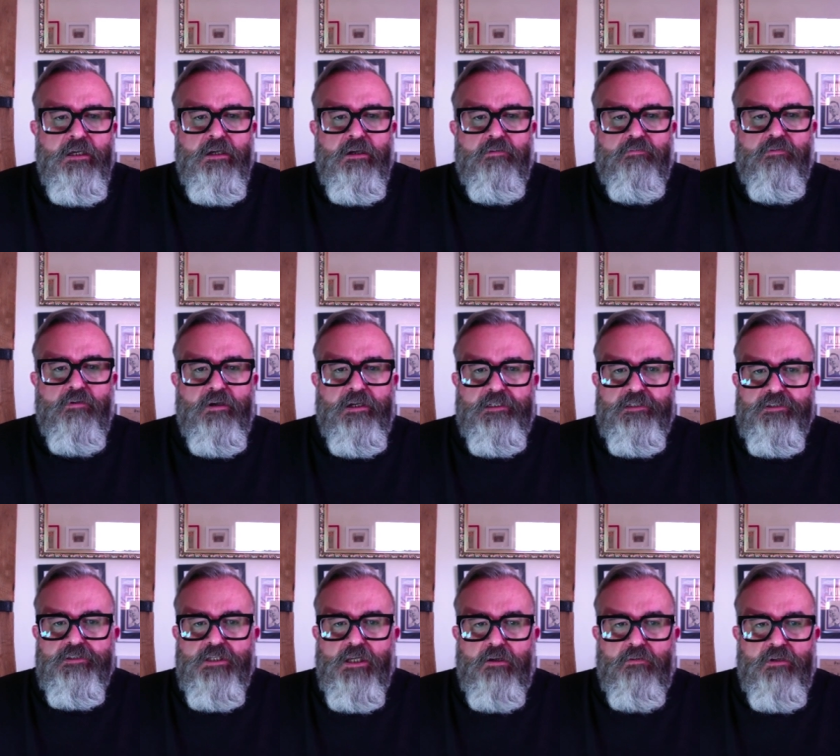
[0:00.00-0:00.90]
Right,
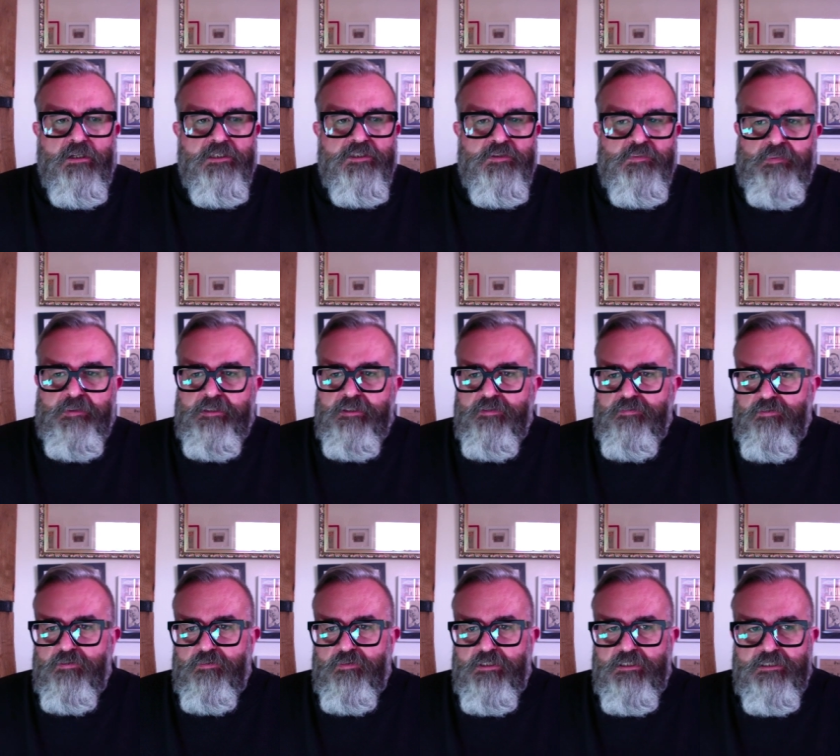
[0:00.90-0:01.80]
so let's spin
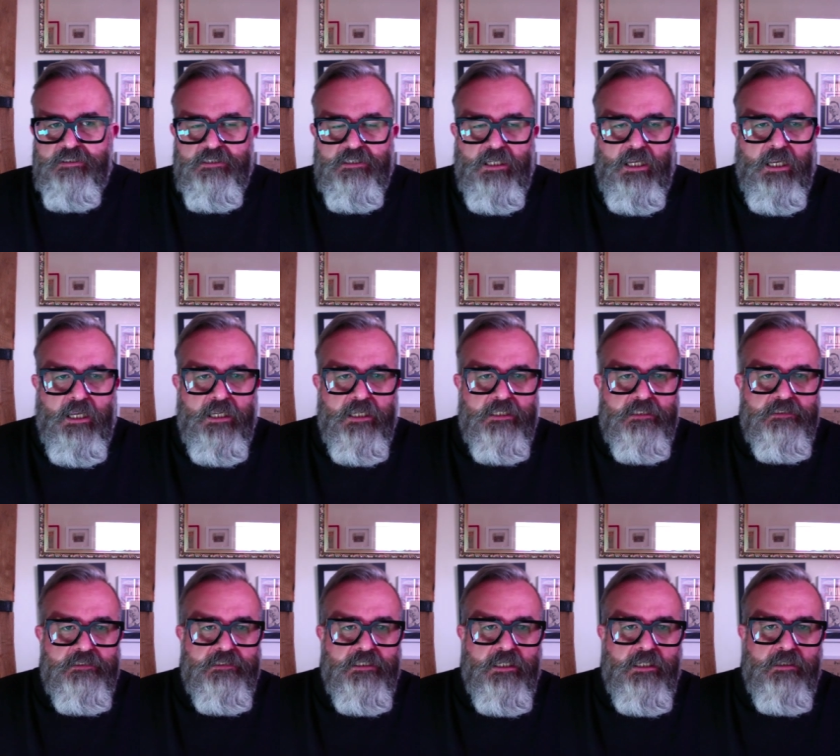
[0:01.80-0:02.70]
through this,
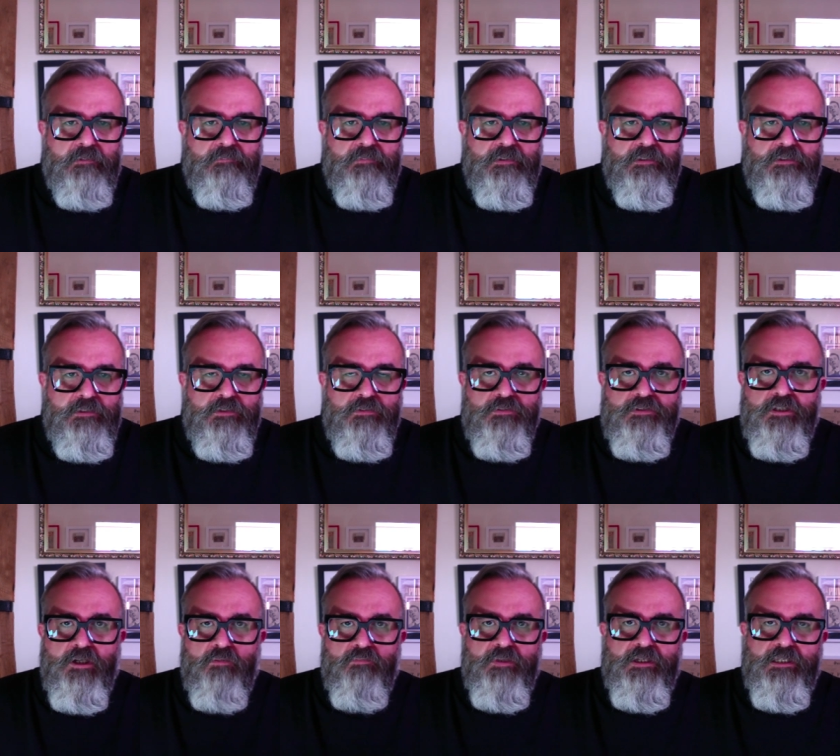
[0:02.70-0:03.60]
and you
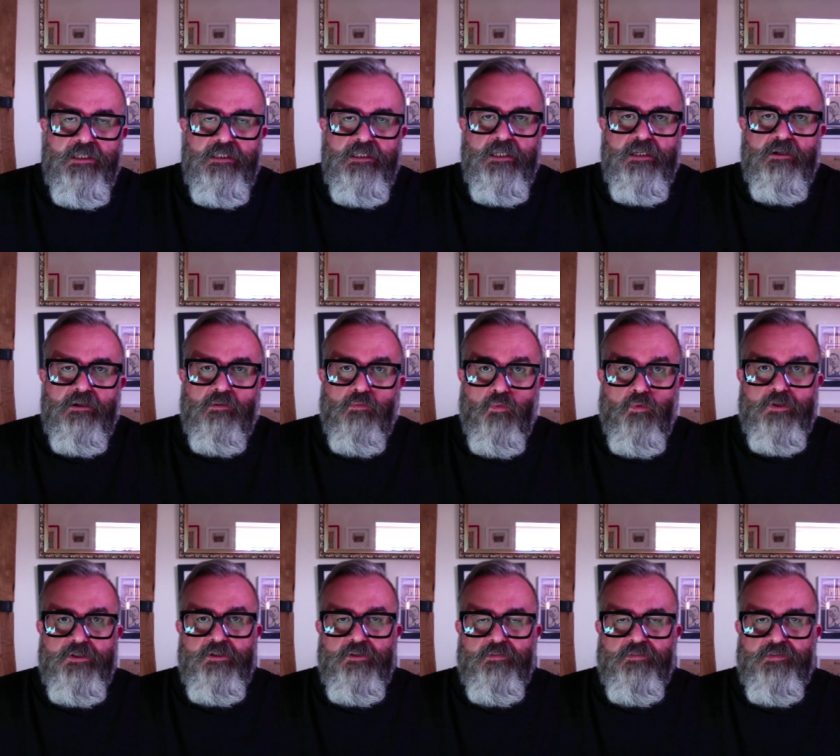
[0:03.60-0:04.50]
tell me
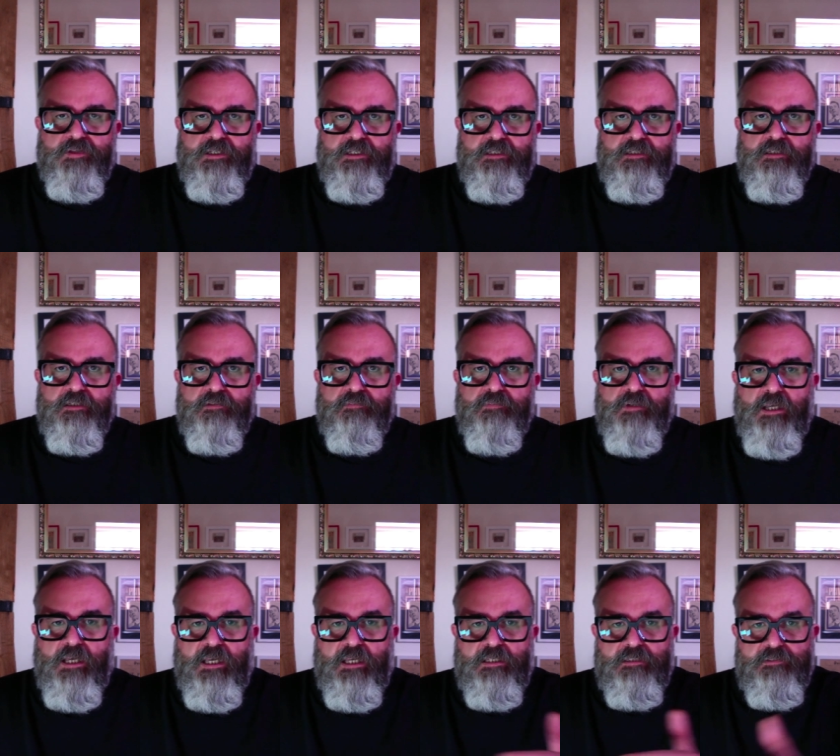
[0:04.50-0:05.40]
what you think,
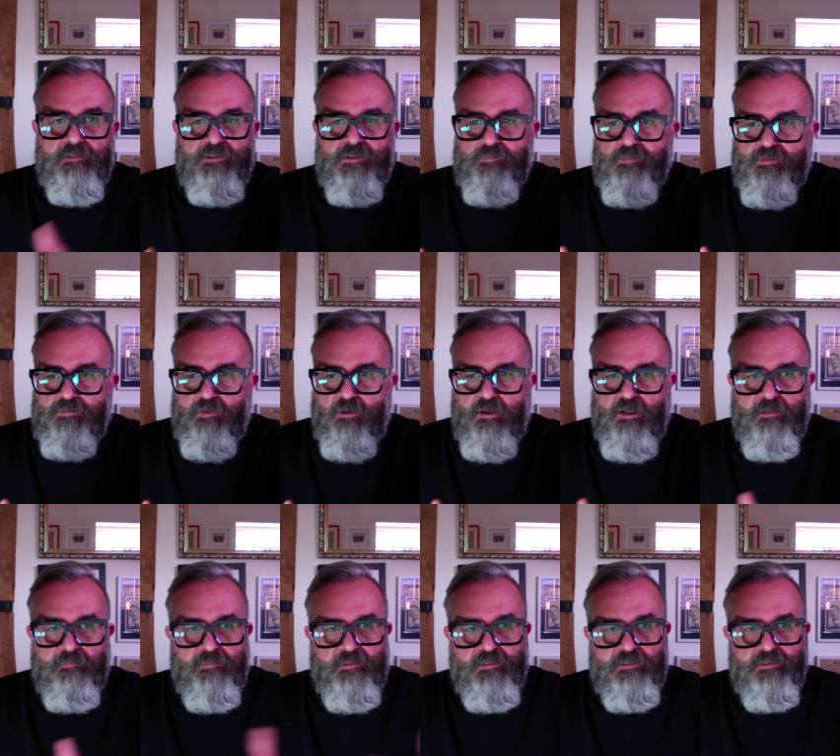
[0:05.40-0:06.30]
and
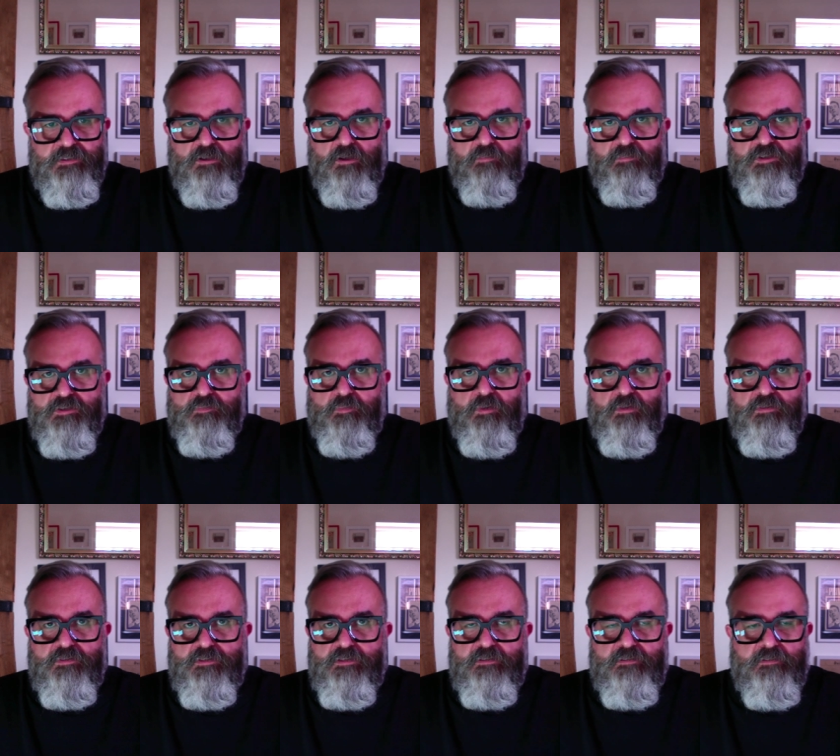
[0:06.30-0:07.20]
subscribe, and there's a comments
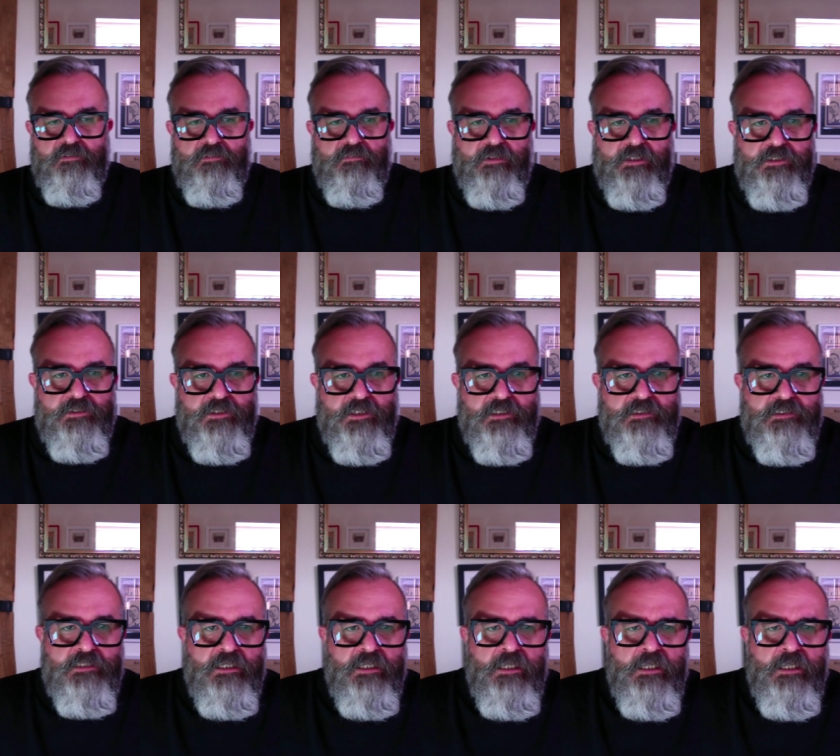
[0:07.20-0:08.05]
box and all that jazz.